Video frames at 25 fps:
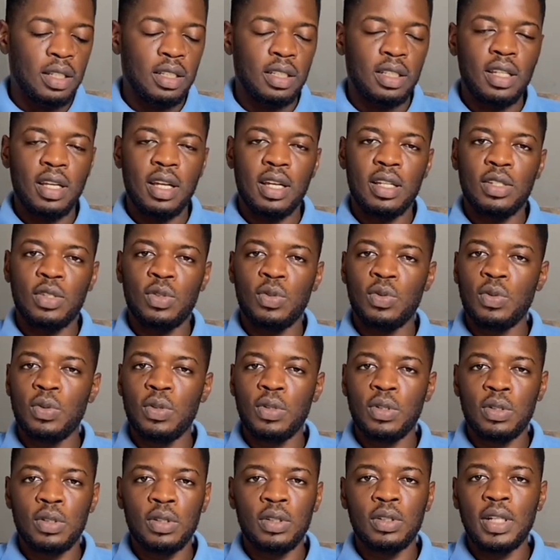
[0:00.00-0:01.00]
there is
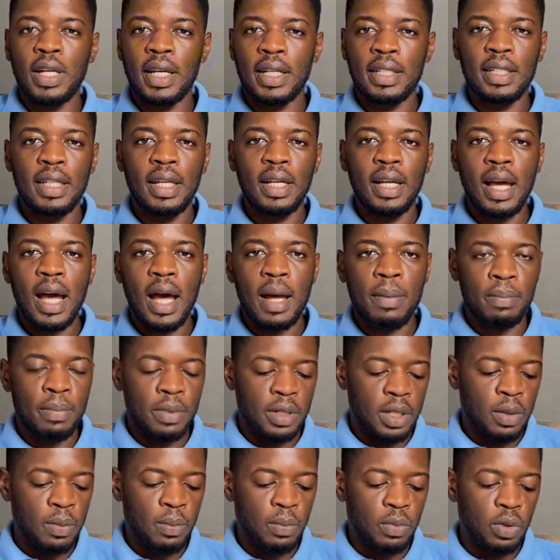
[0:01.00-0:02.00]
no any
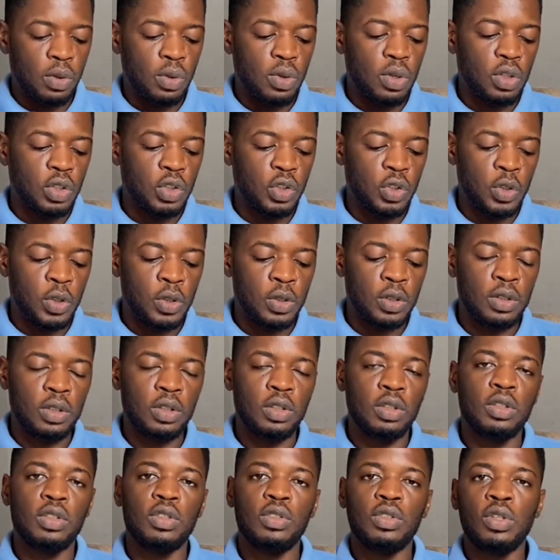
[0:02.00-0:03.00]
gap in production,